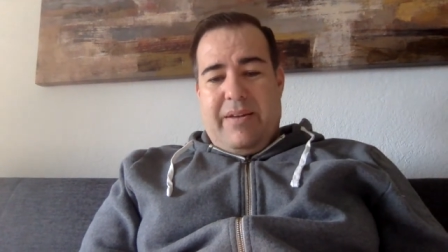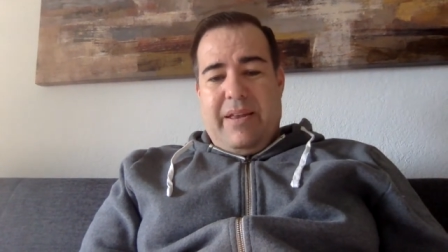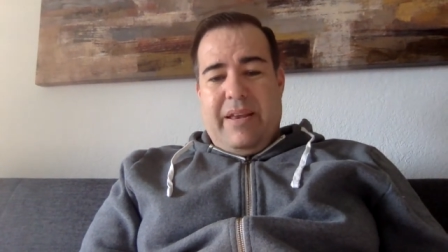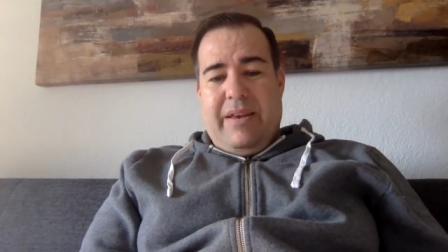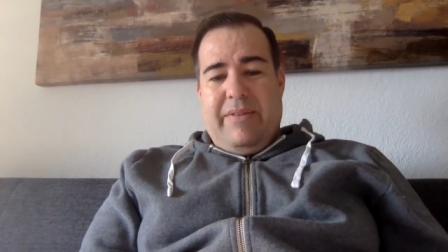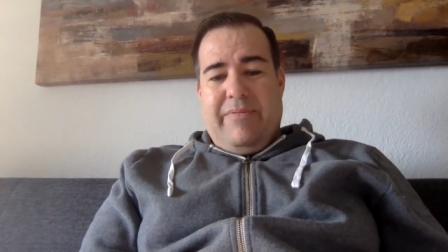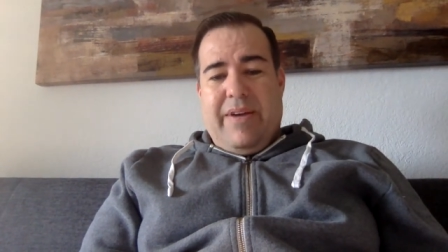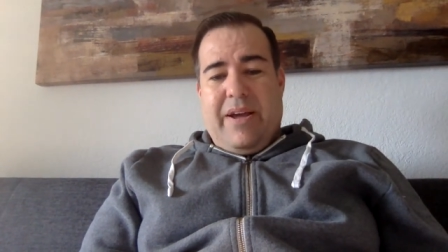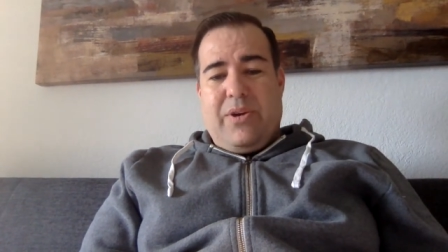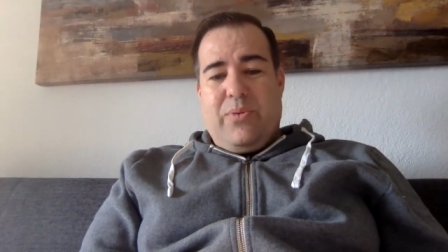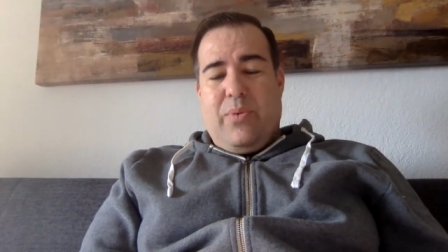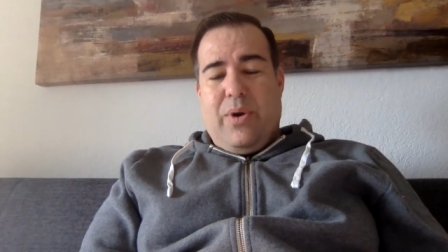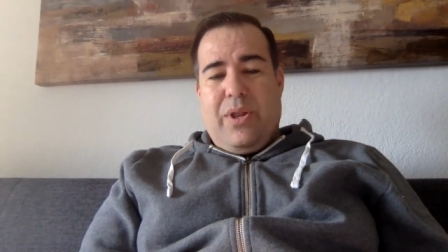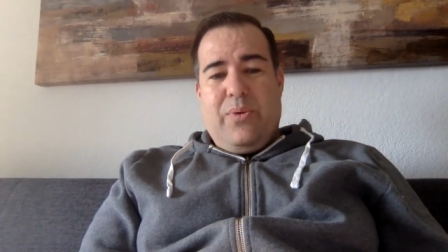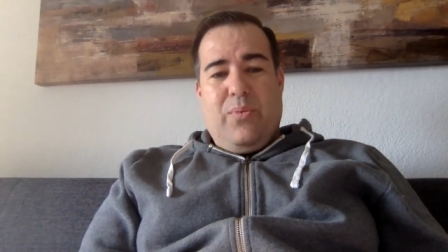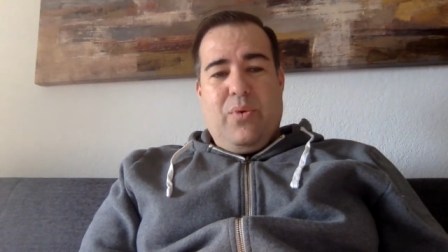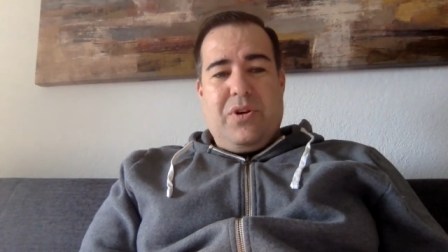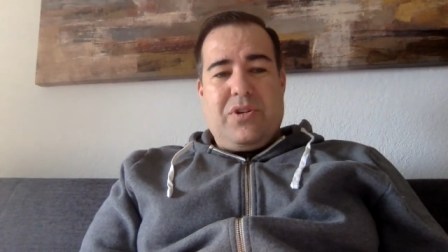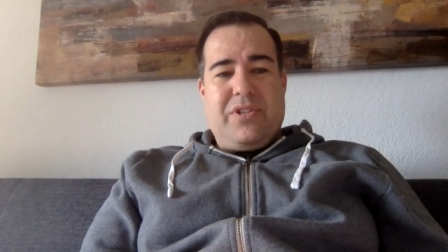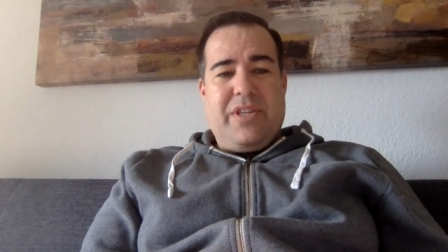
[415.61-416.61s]
In fact, one of the
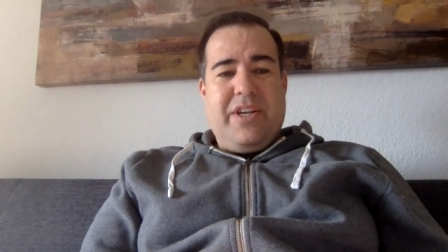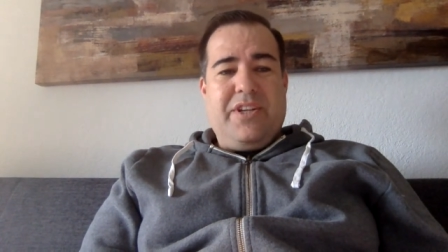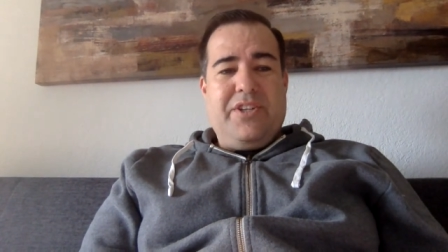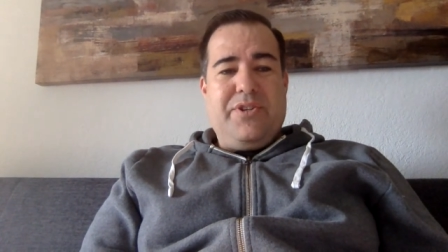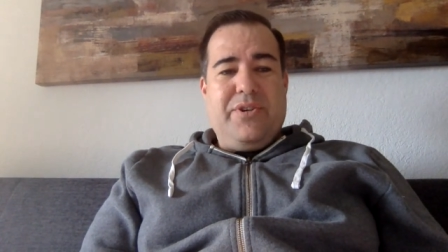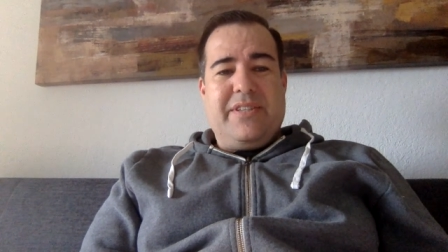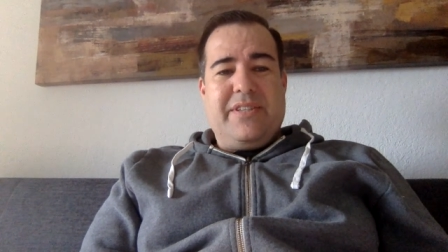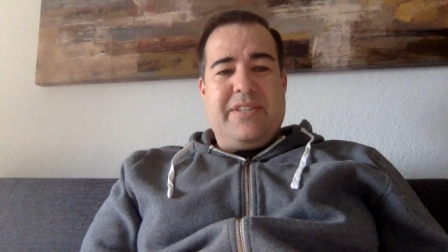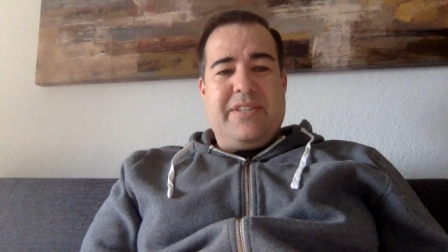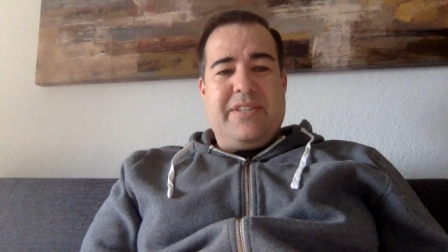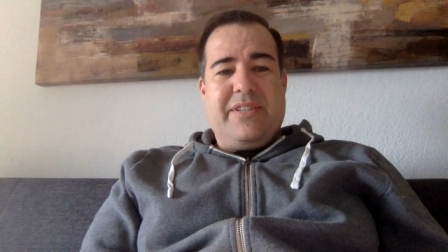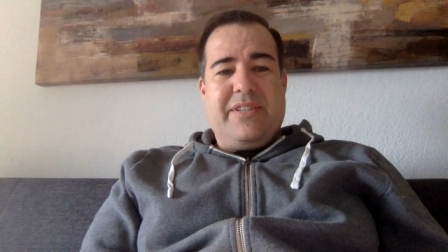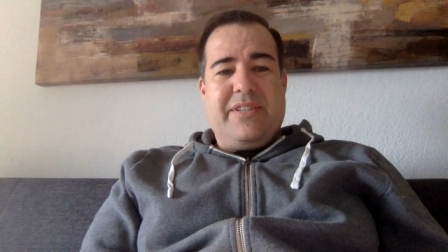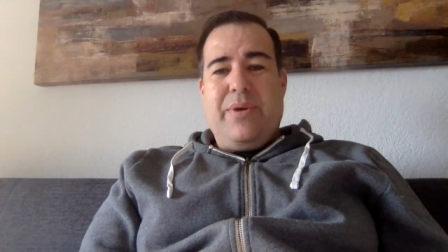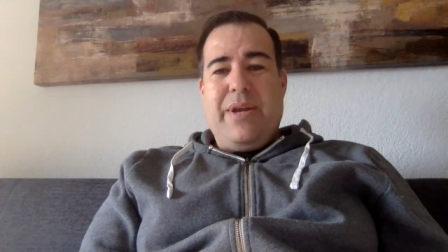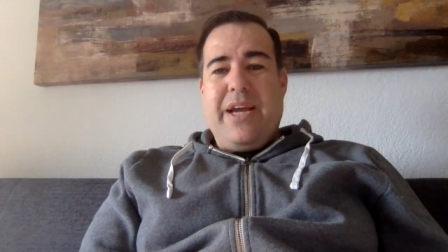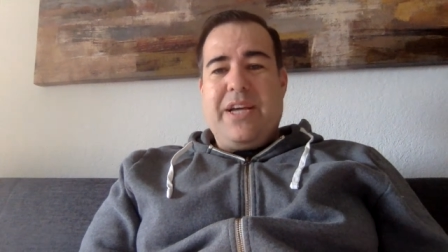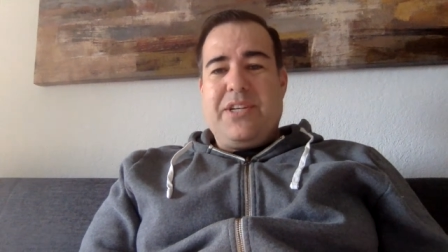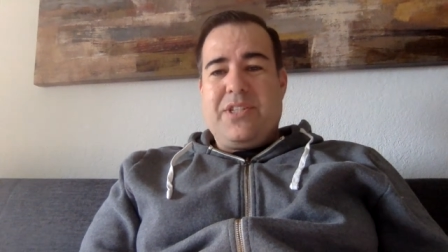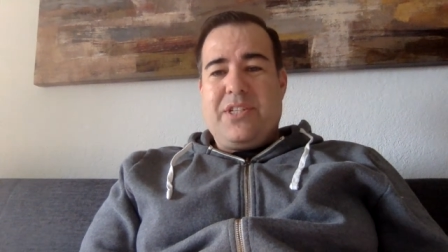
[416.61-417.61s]
worst things you can say to an
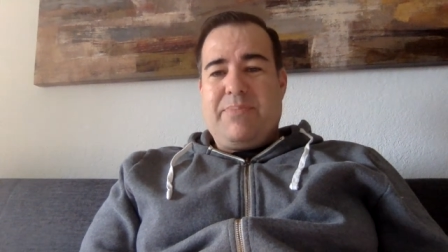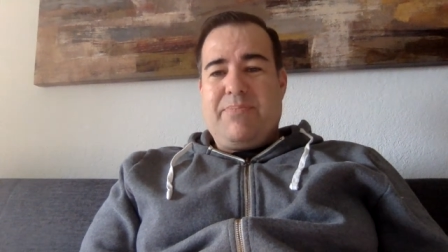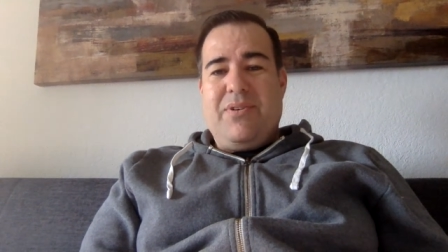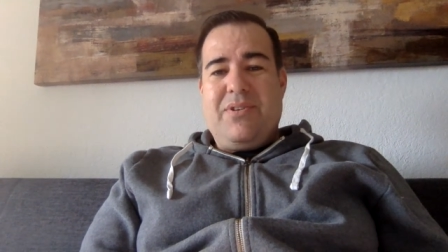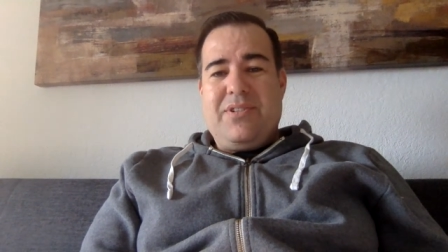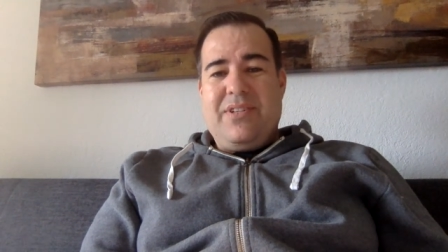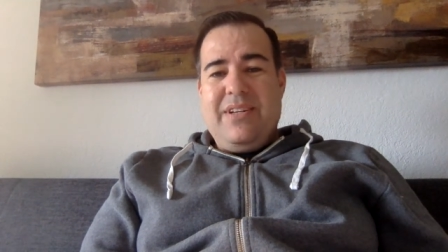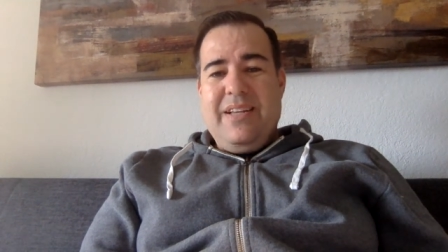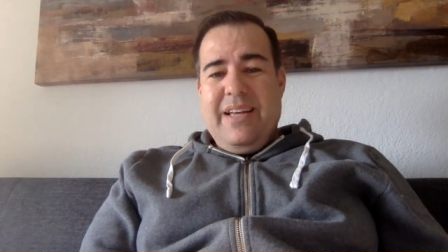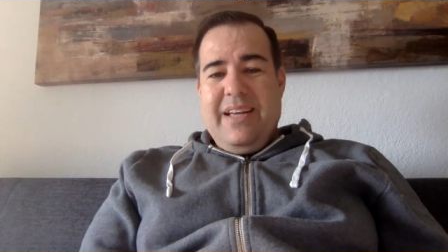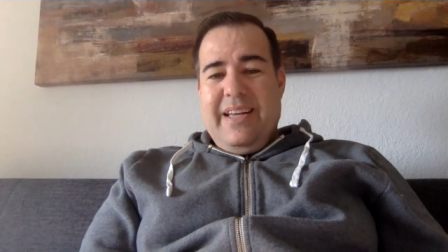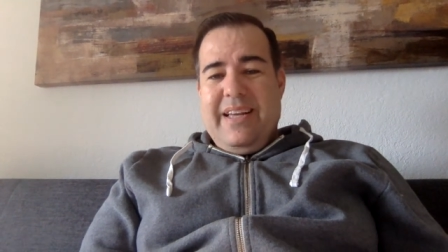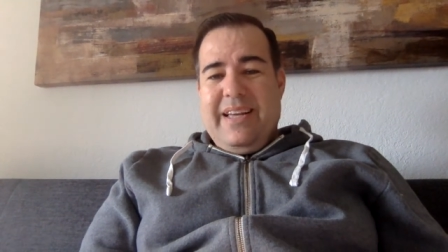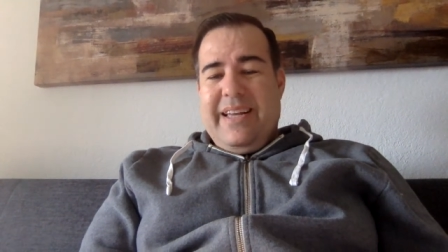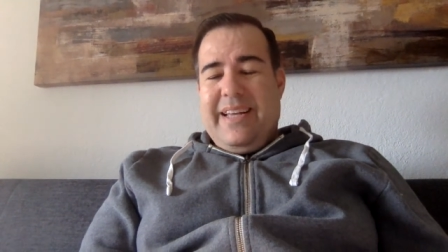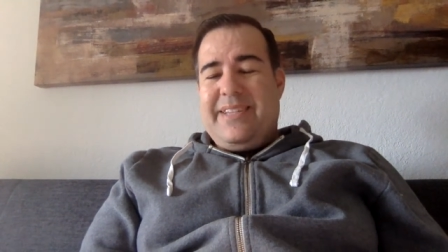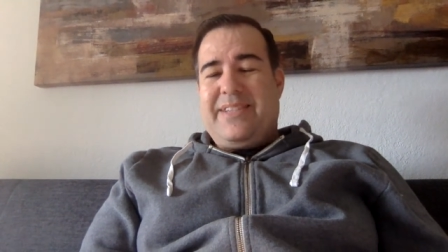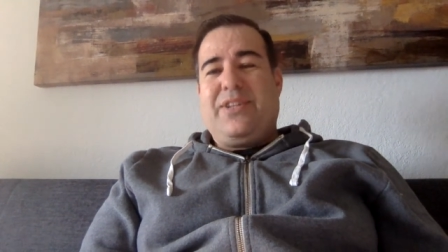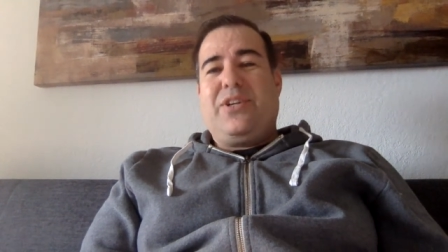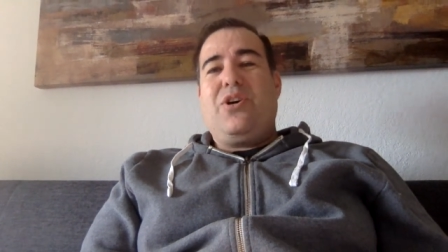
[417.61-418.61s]
anxious person
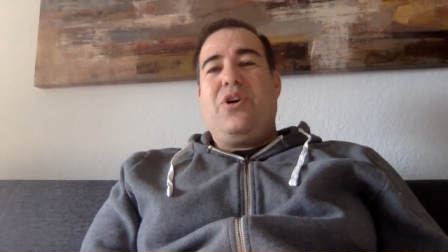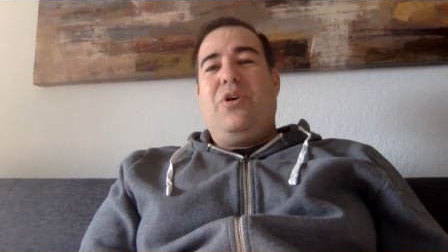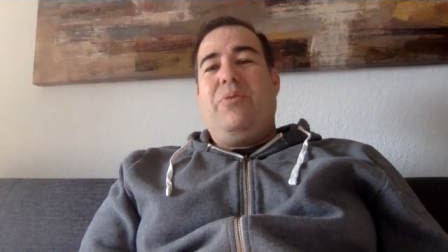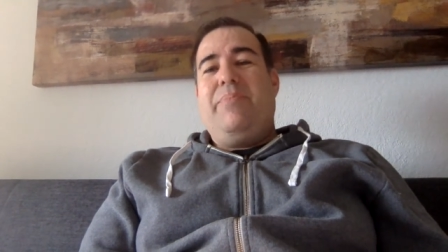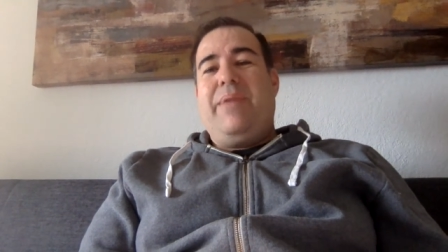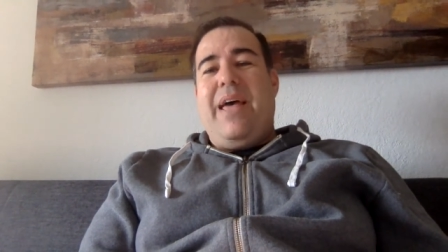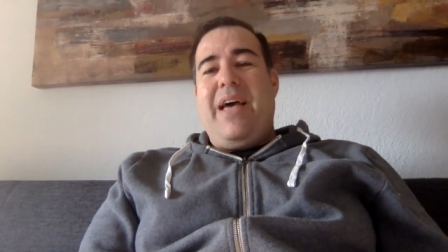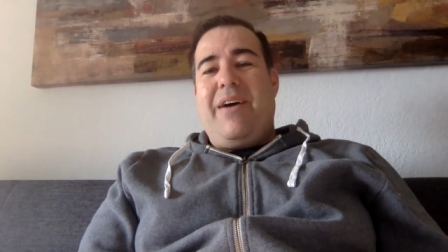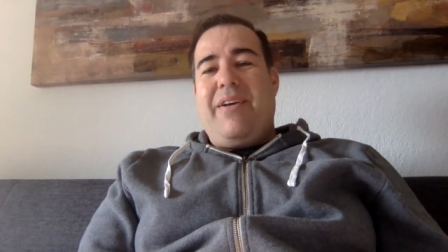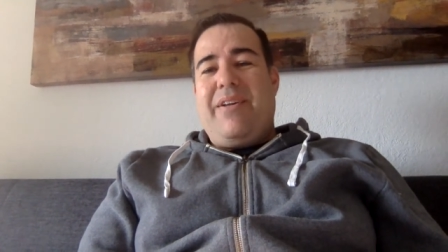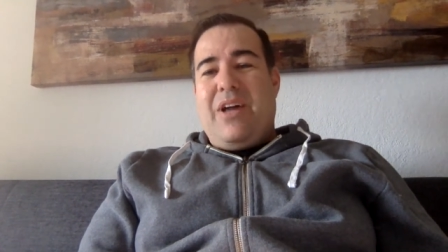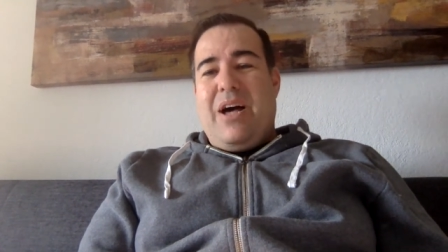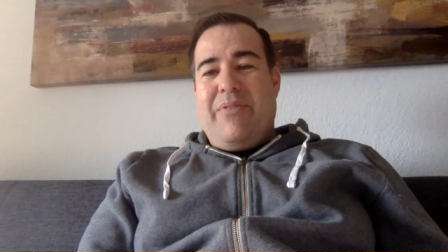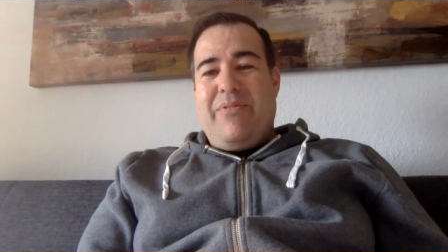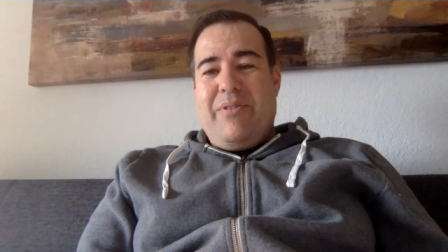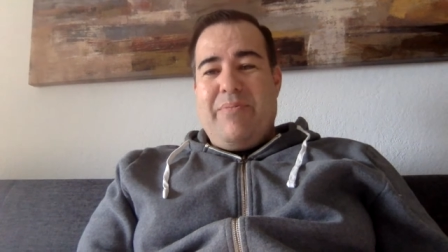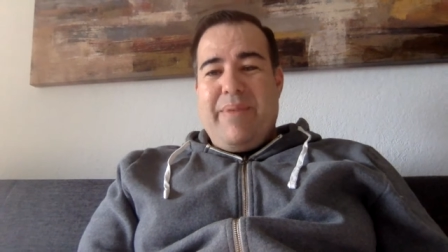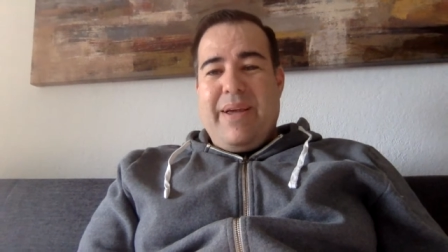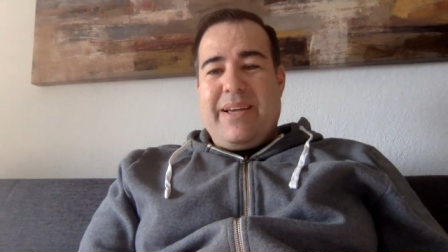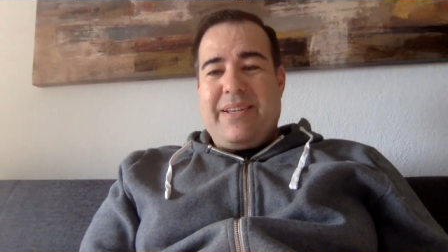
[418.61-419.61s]
is to calm down. It
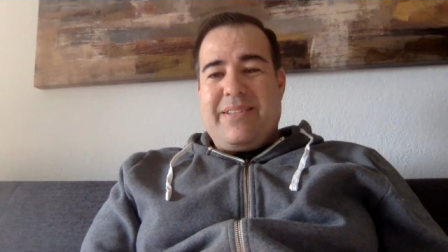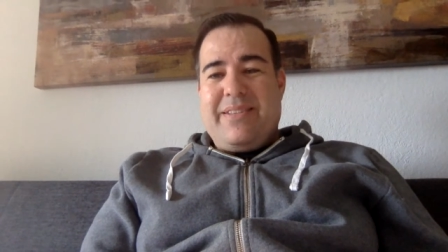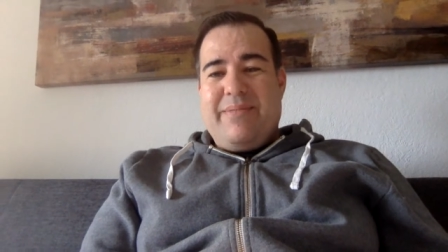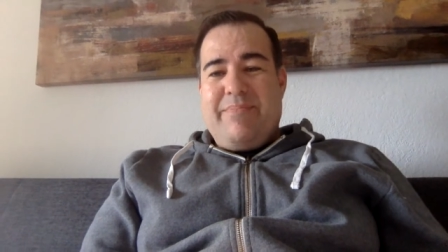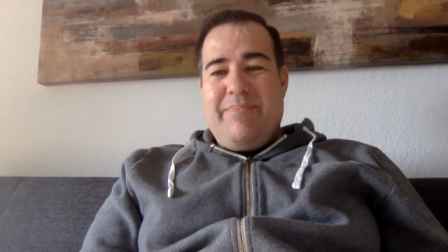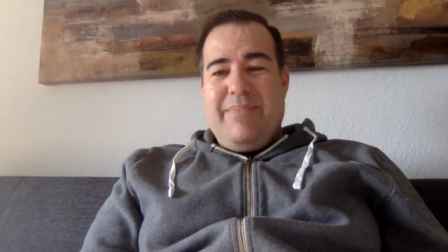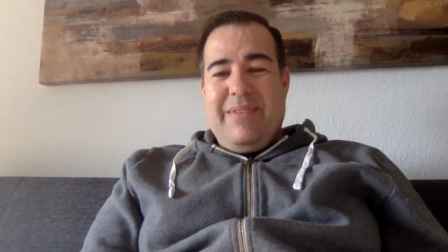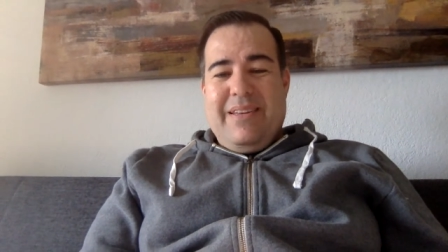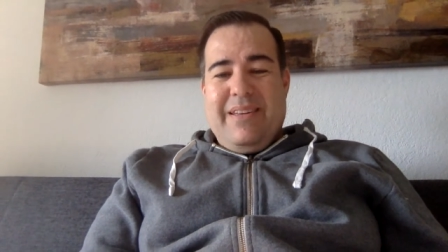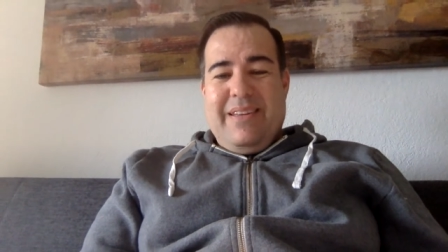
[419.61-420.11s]
often makes them